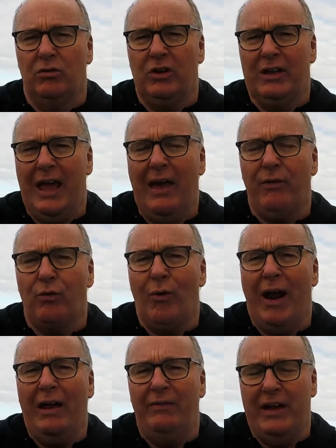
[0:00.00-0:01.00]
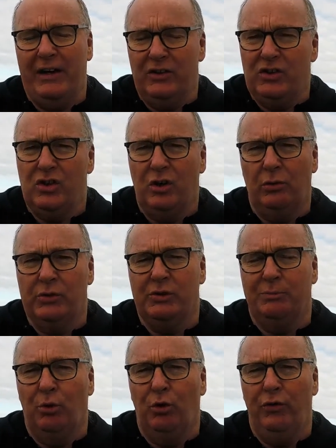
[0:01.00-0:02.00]
gather around that internal
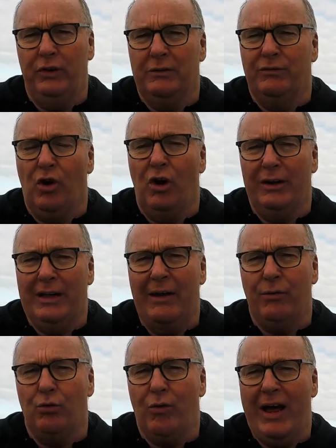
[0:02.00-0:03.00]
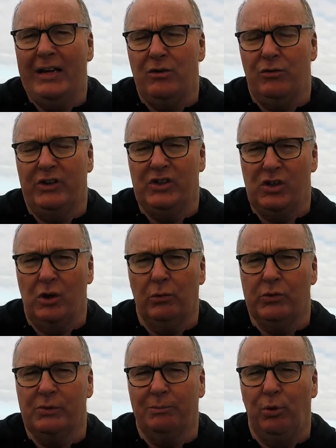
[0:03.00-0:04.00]
support that you've got, gather around your external
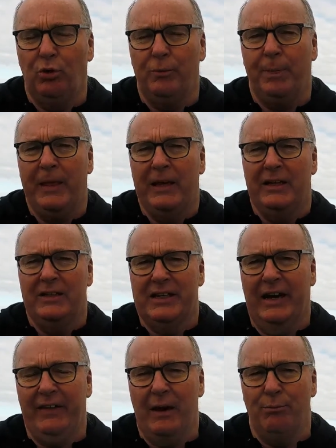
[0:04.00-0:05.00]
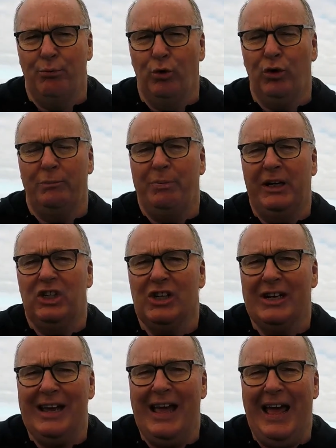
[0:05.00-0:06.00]
support, take that broader
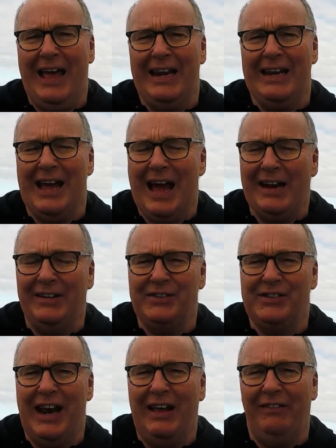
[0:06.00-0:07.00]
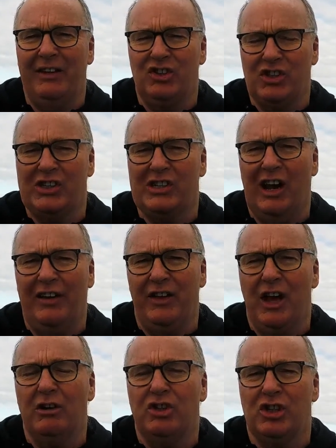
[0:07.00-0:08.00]
picture and understand that just like the
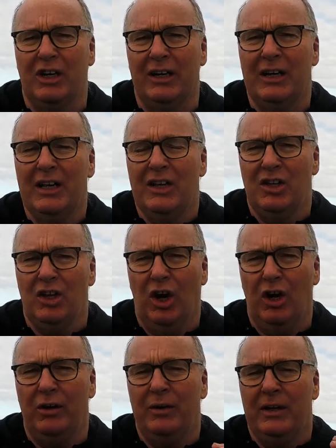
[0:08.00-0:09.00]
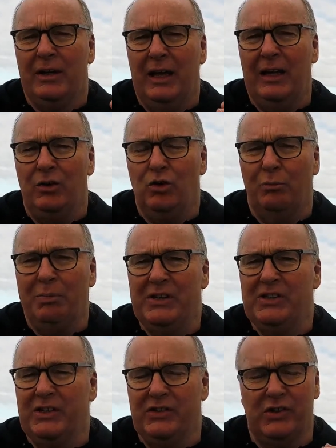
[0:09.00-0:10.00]
ocean, you know, in your
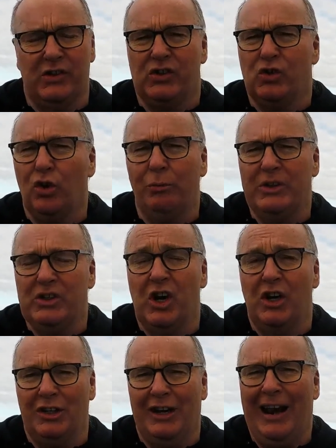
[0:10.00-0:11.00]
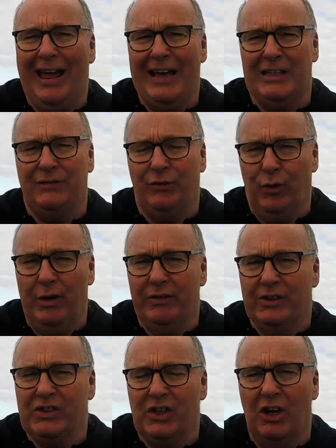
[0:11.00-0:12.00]
business, the storm is not going to last
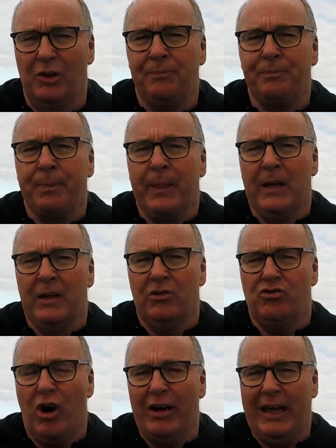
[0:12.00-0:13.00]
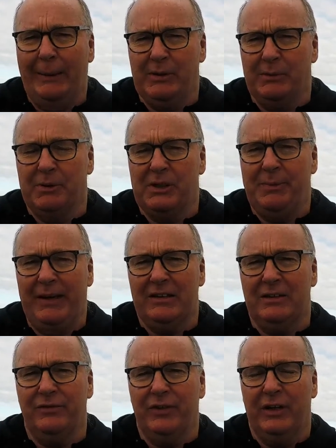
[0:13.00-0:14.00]
forever. So try and keep some
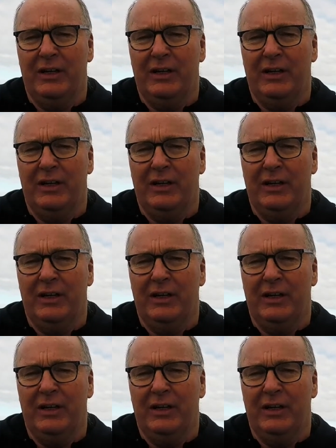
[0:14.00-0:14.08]
perspective,